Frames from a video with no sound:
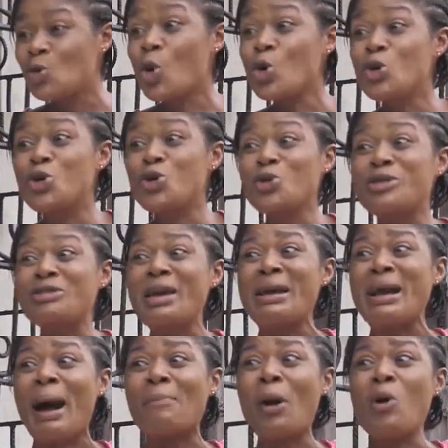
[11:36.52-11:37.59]
Don't you
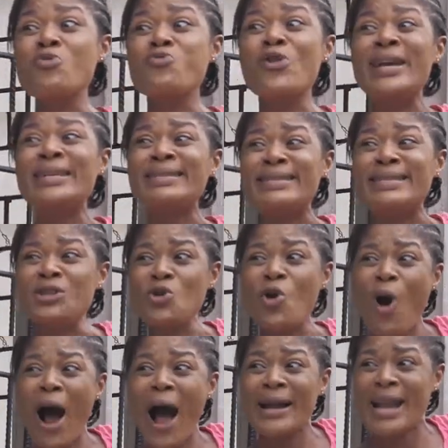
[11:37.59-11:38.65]
think about raising
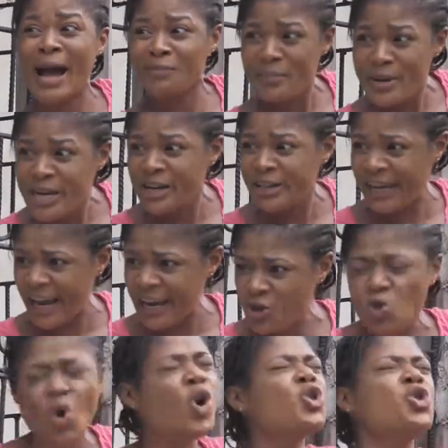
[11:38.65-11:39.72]
your hand at me
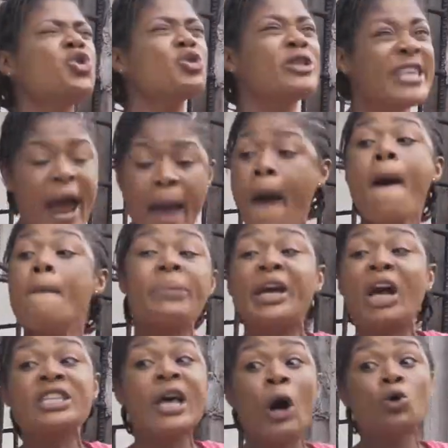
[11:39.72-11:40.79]
again. Don't you dare!
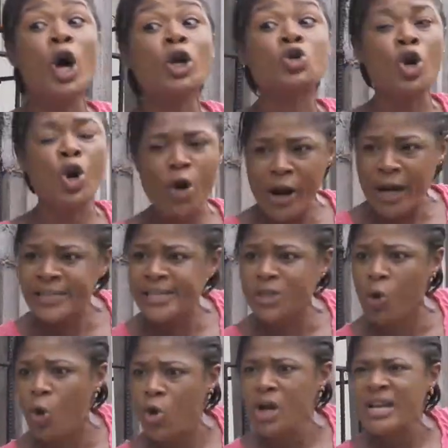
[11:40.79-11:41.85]
Because I will not tolerate it all.